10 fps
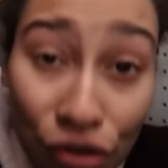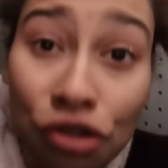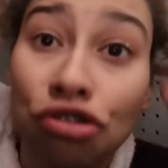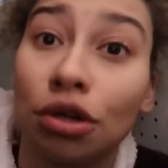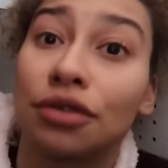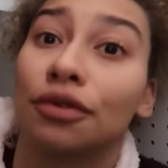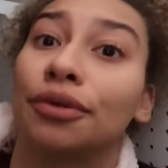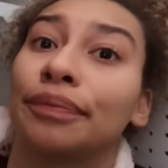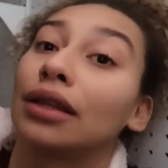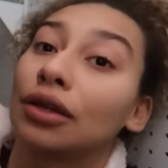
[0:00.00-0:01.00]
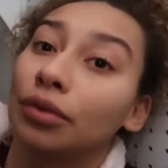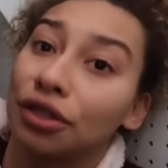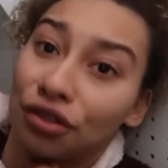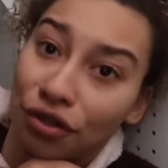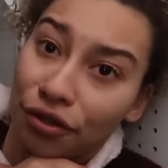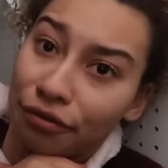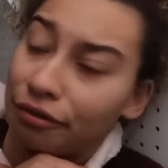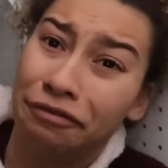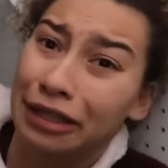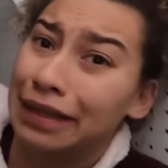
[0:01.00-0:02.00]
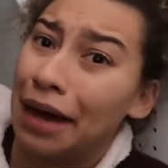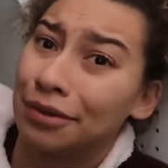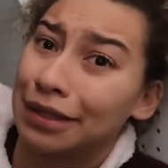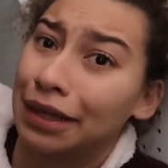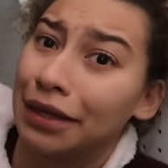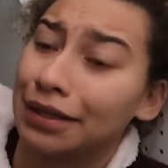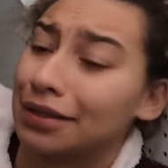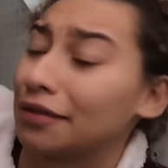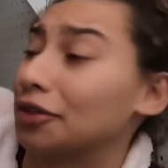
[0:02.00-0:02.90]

This is stressful. I think we deserve 50,000 likes.